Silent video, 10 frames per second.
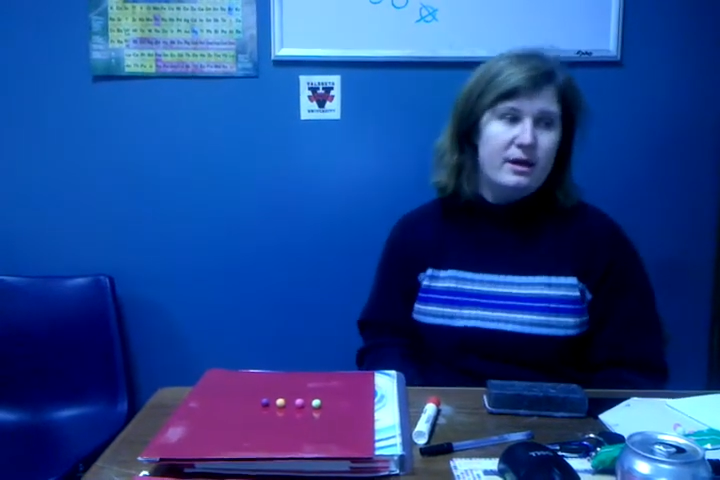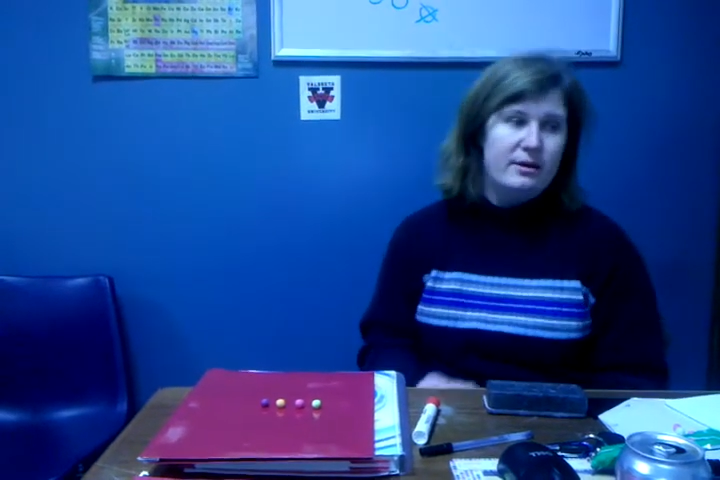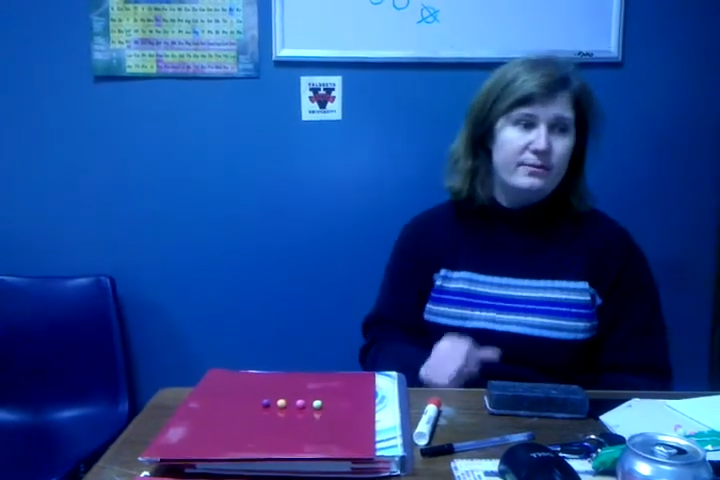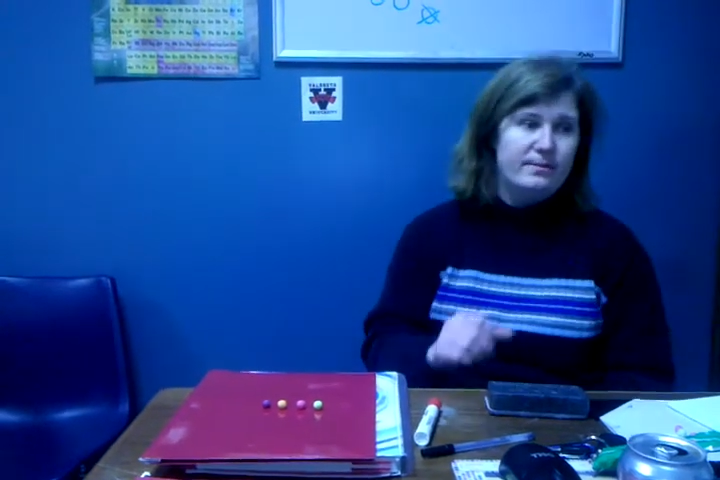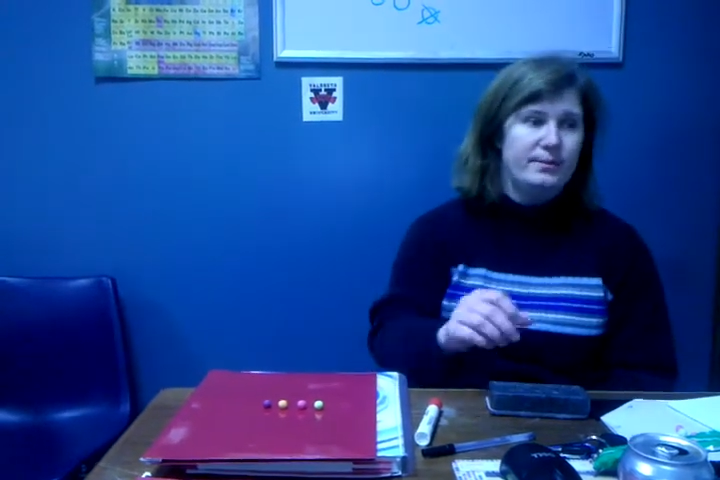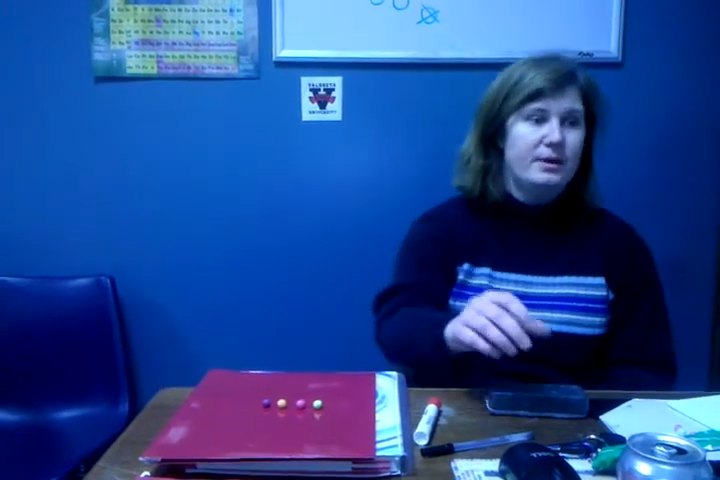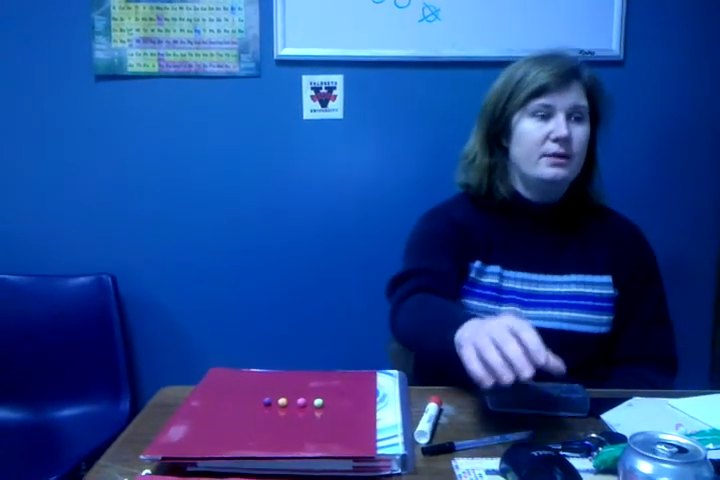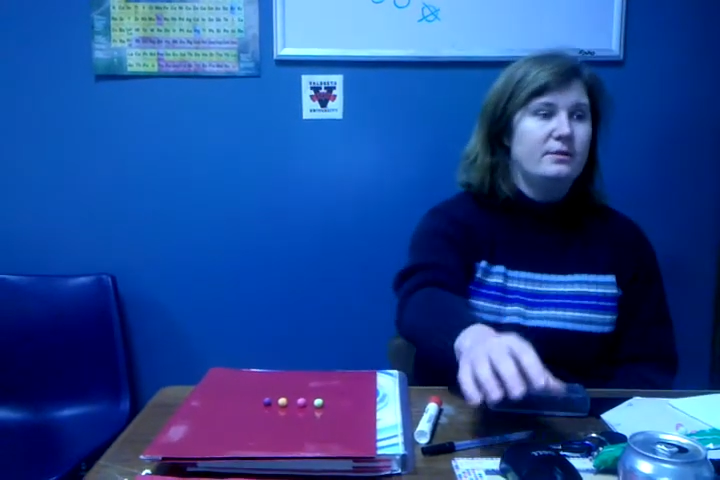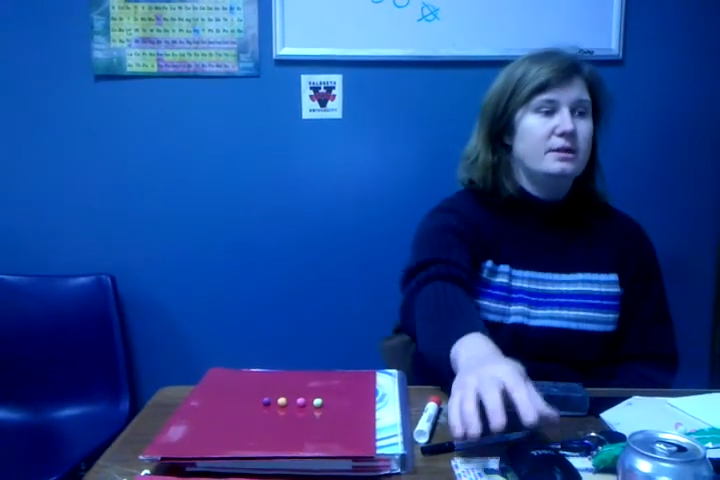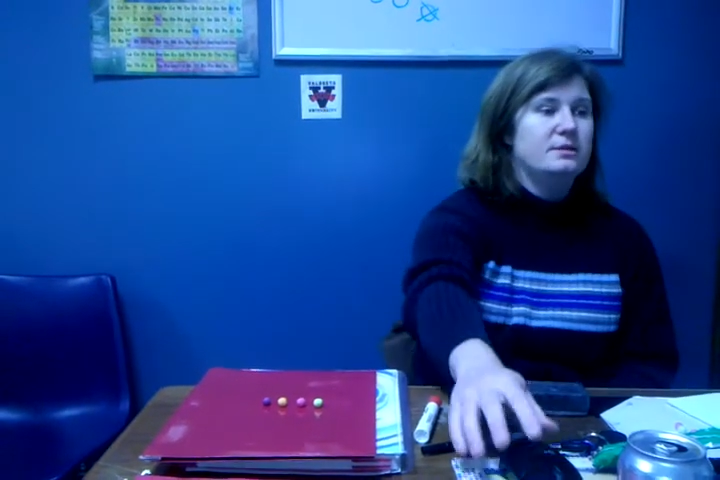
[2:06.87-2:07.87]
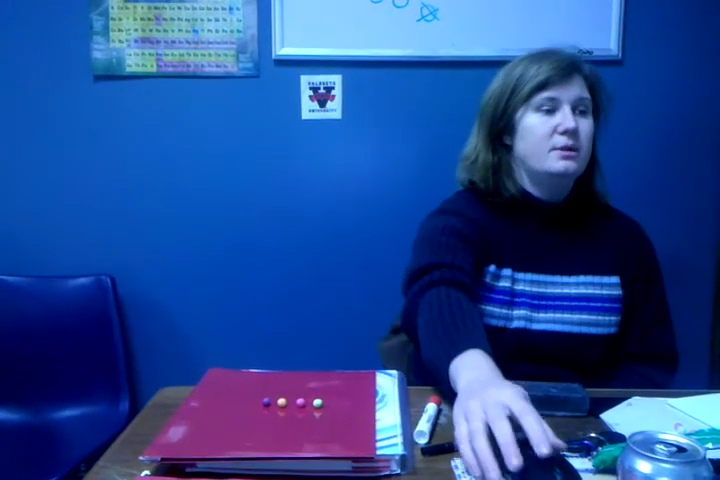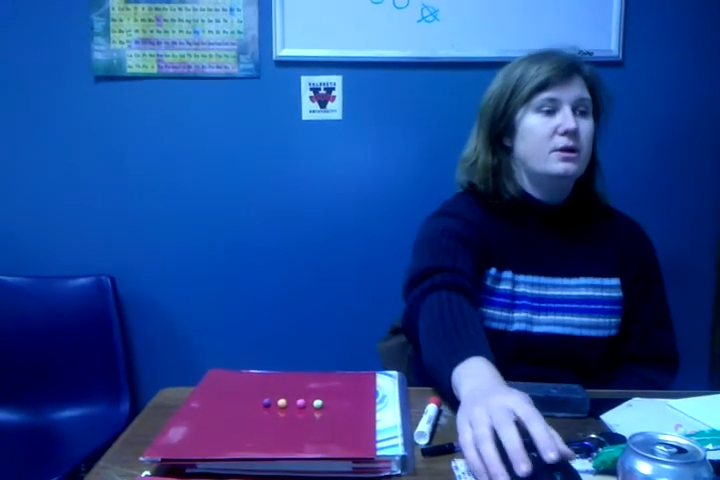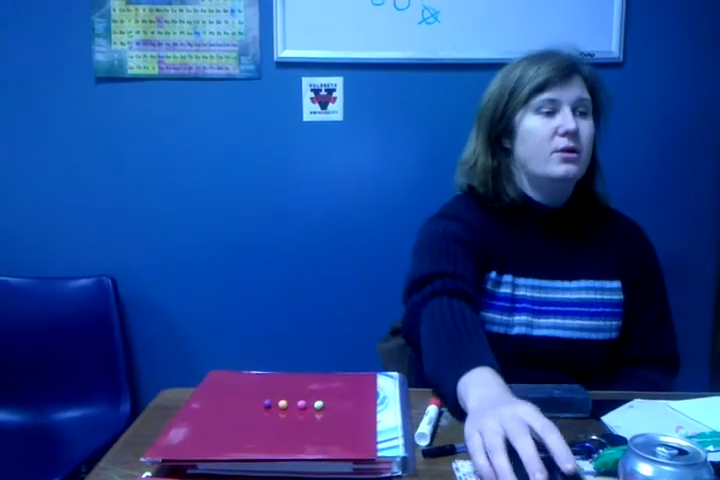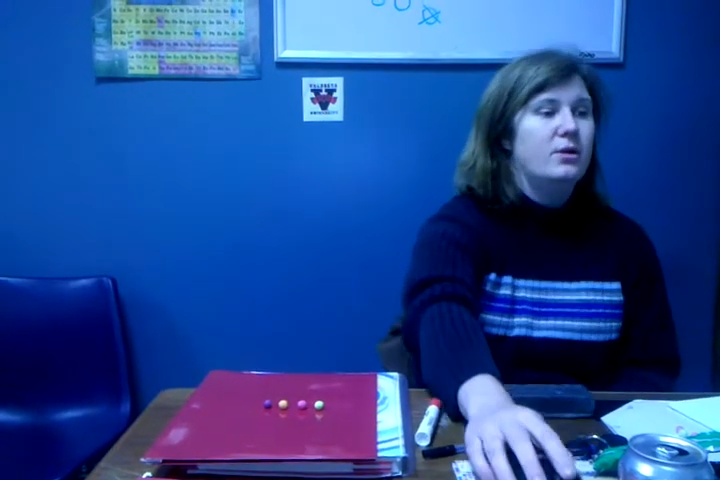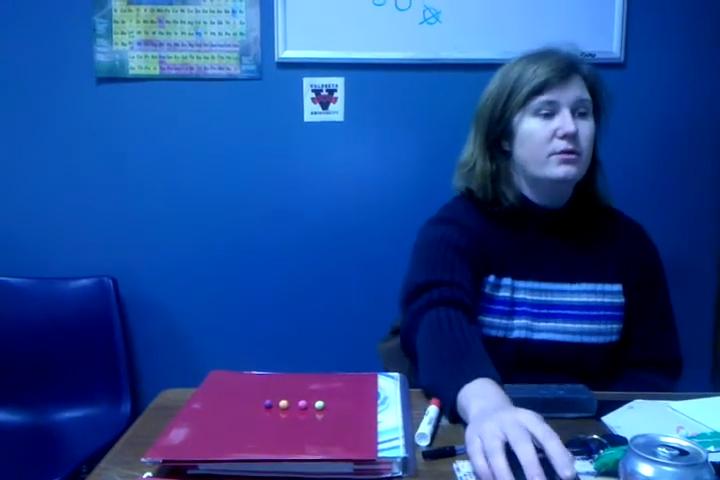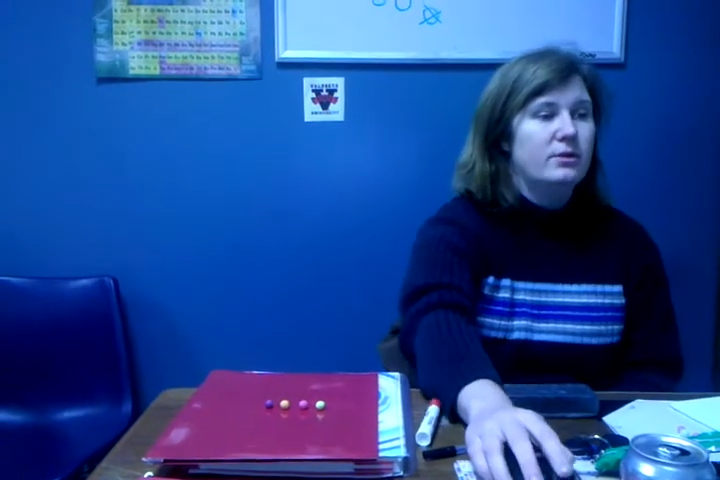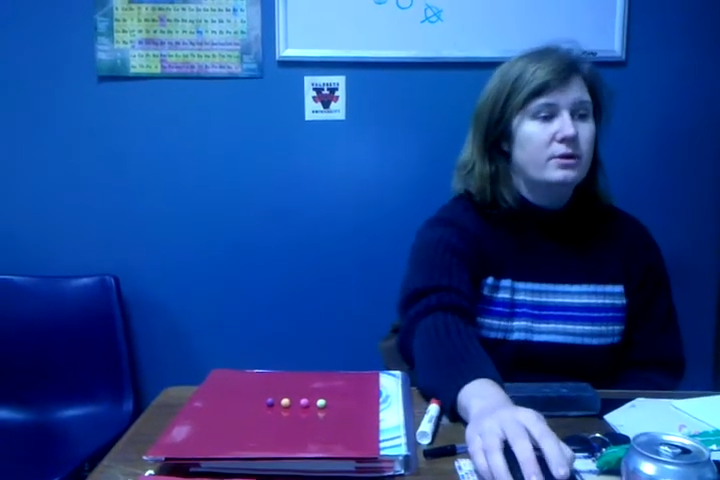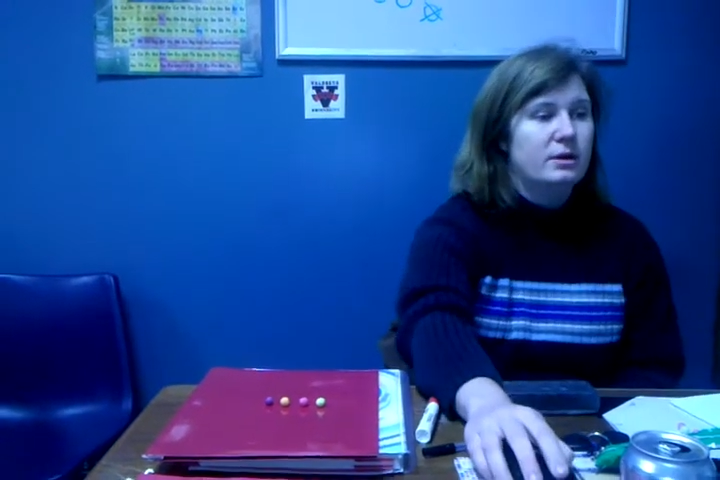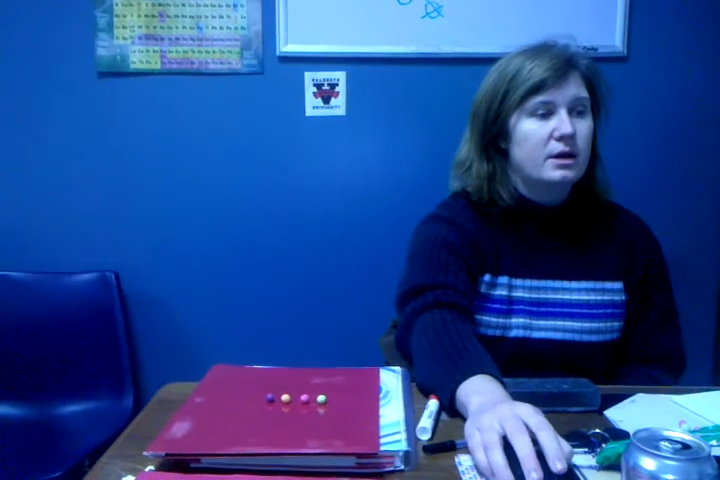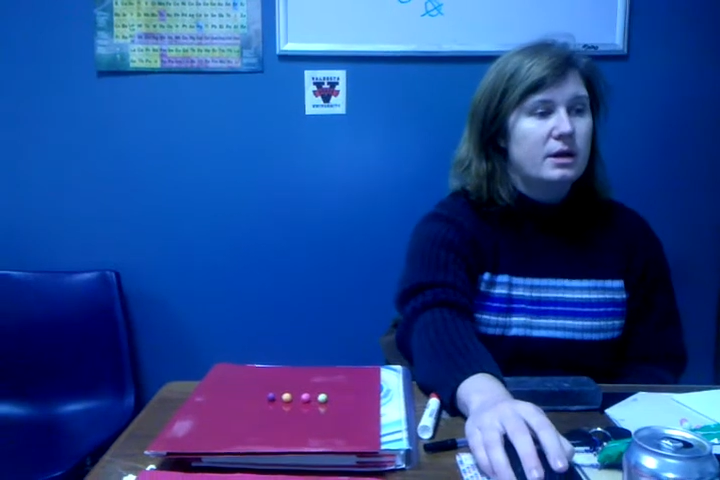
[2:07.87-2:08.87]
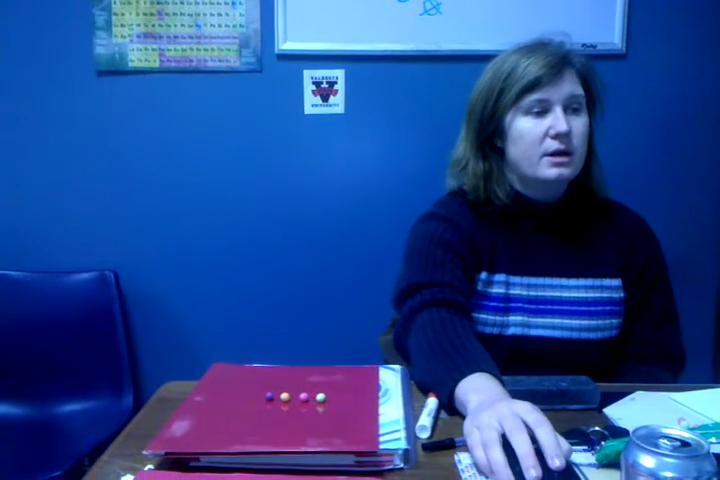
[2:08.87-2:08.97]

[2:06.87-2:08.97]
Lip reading: have everything that's being offered.